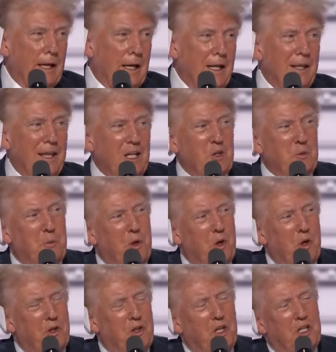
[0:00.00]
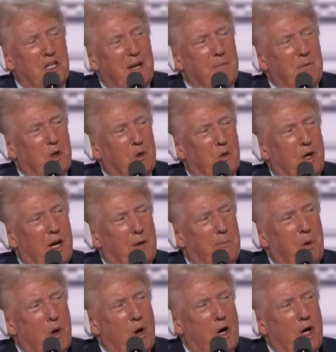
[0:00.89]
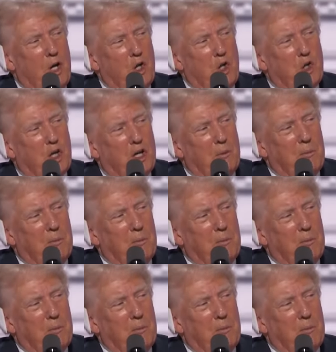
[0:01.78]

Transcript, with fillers: In that spirit, the Democrat Party should